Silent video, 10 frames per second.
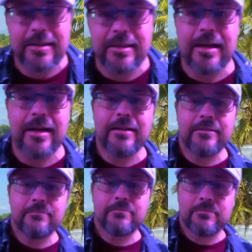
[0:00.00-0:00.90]
not
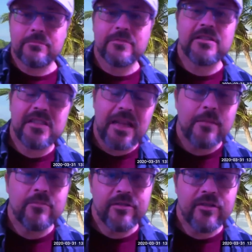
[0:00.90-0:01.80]
set up
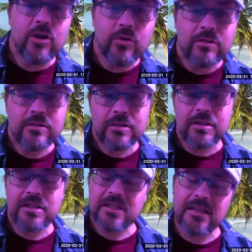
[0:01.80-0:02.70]
to vote. At
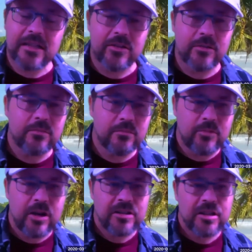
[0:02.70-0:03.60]
least that's how the
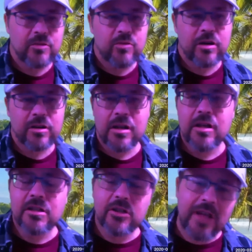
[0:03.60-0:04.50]
process worked.
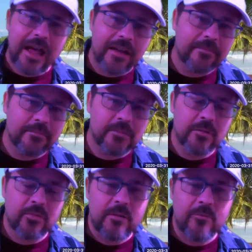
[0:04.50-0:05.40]
So that
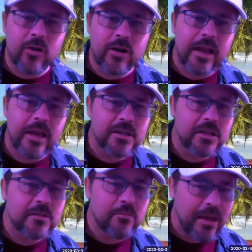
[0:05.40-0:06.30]
Supreme Court
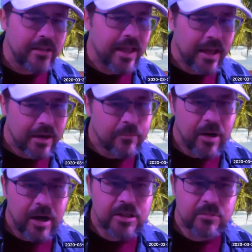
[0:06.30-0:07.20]
cases made that
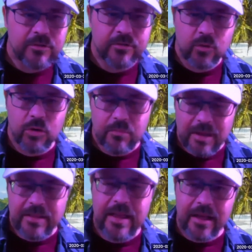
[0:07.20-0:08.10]
impossible, or
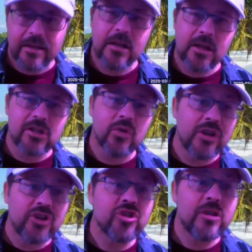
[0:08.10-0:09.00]
made that so it
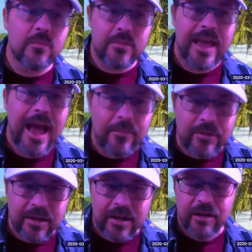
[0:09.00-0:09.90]
shouldn't be
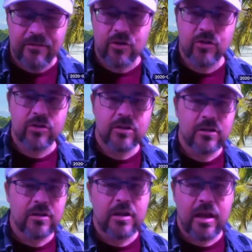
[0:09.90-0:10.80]
happening any further.
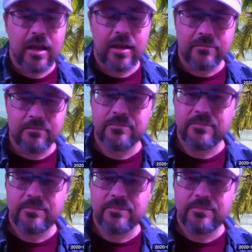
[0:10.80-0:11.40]
And